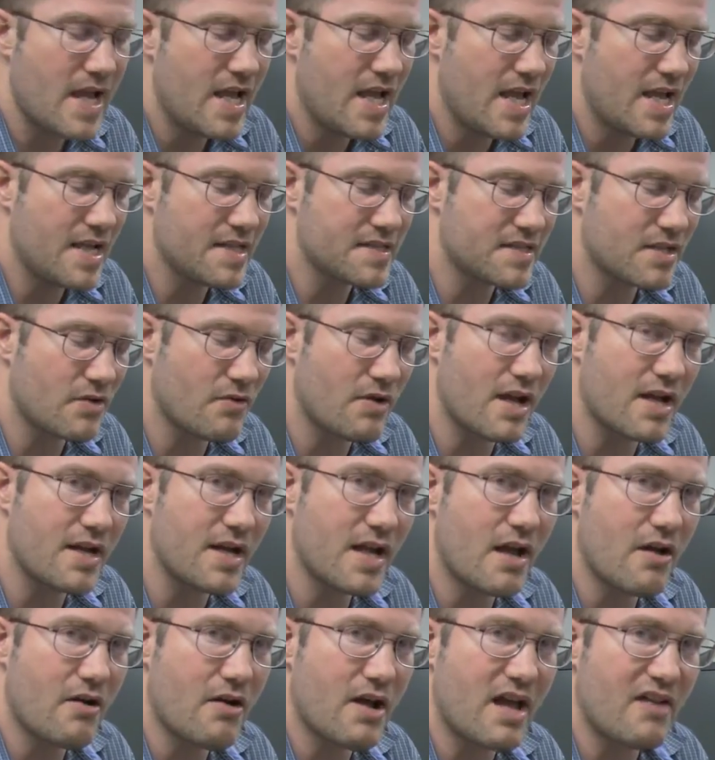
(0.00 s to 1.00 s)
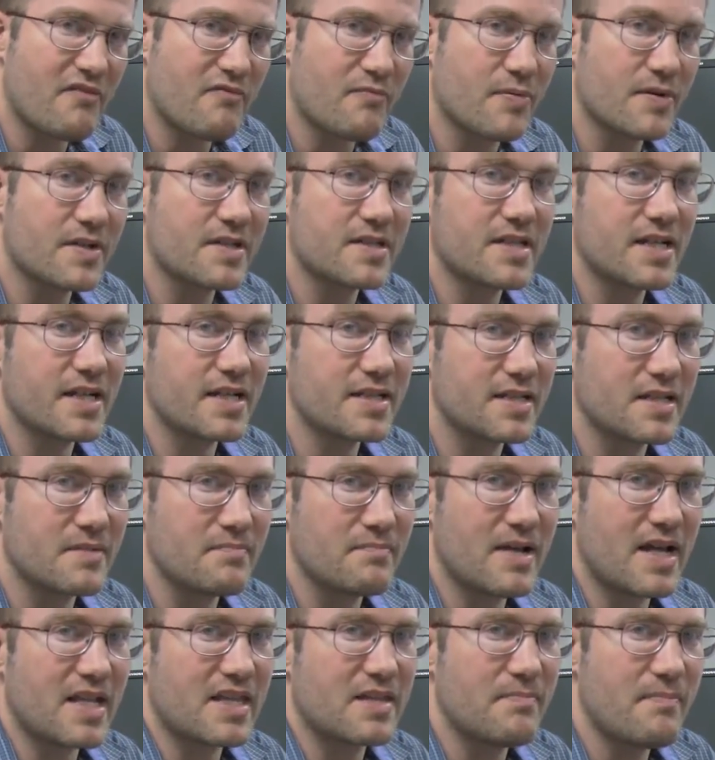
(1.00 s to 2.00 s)
And so now I've predicted
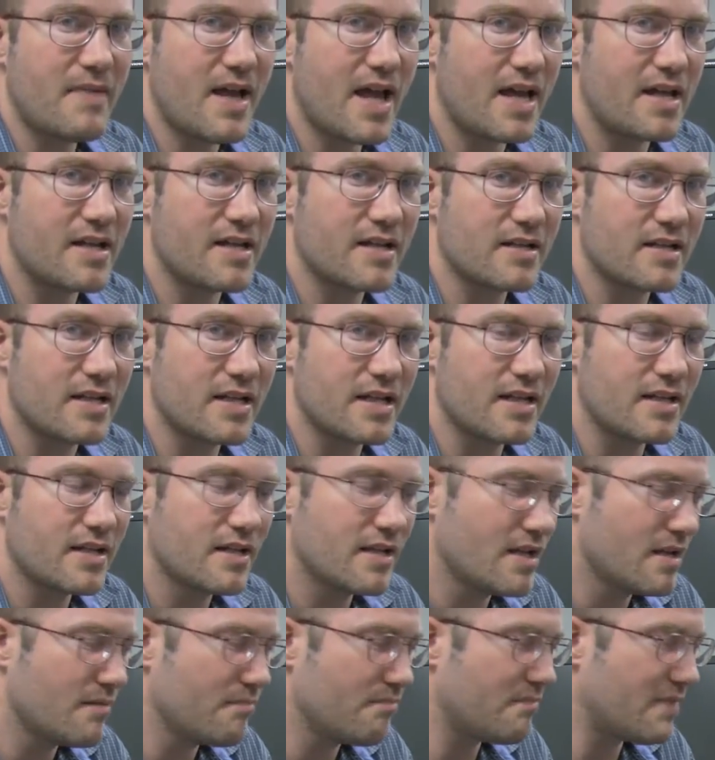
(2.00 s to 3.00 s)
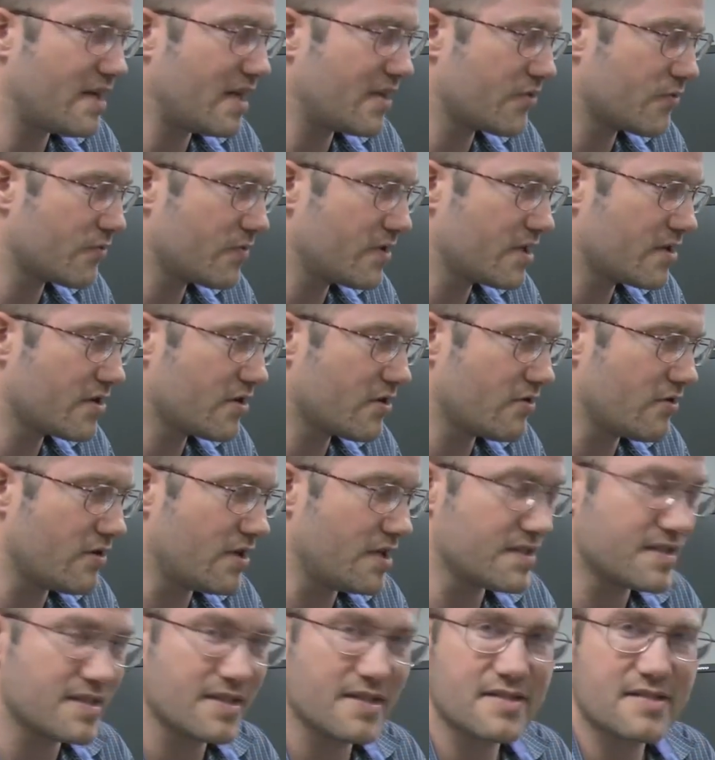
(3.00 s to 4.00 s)
mathematically my three
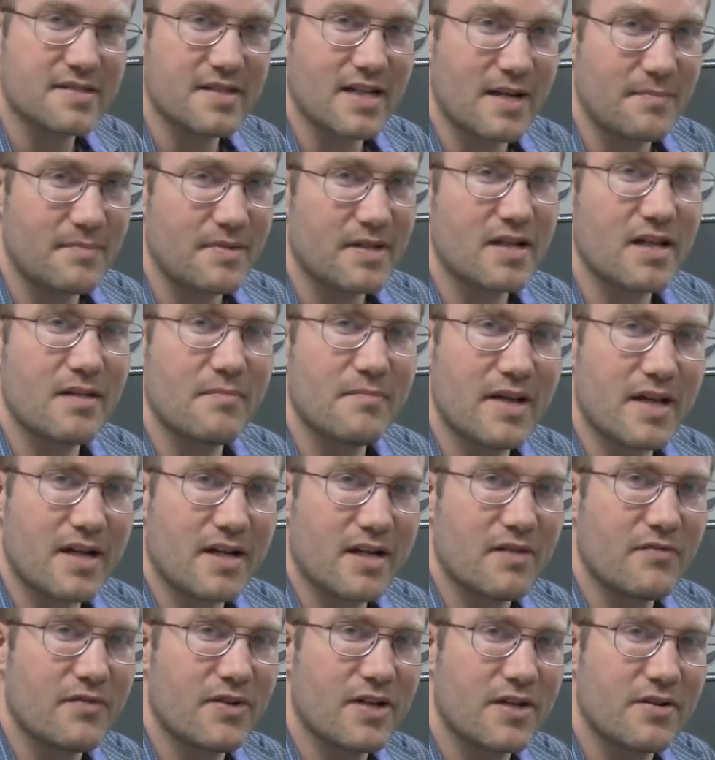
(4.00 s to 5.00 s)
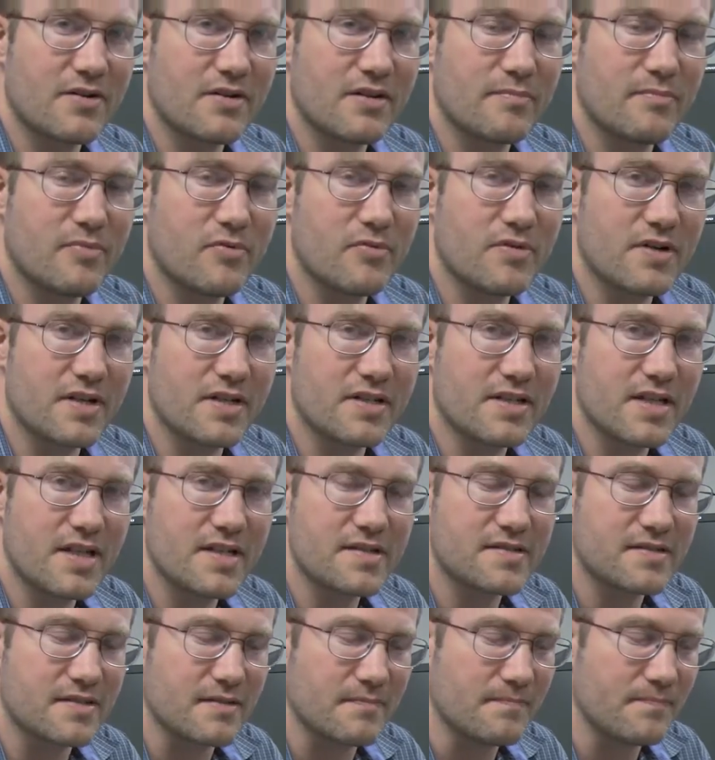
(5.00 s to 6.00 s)
currents, and it's time to come back over here to the board and
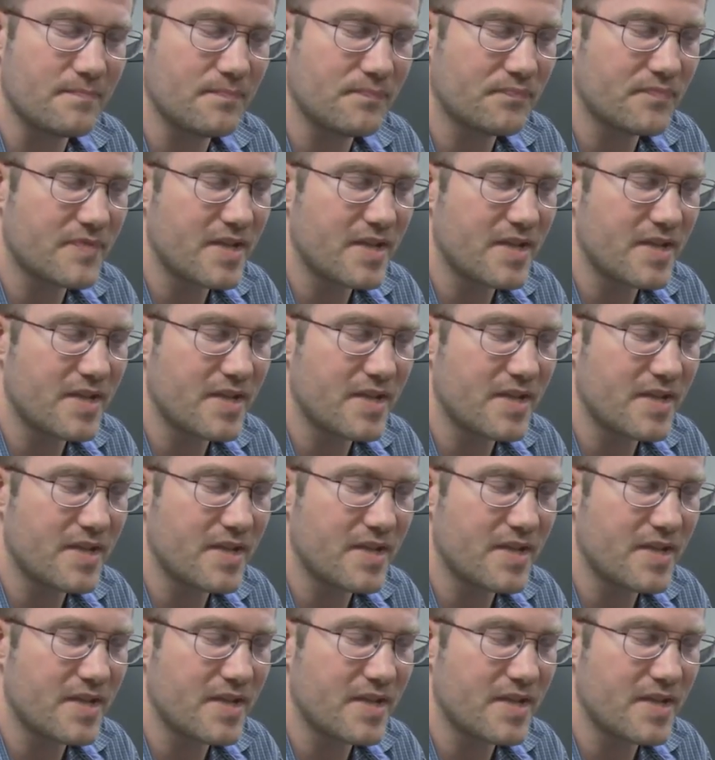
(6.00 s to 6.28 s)
test them.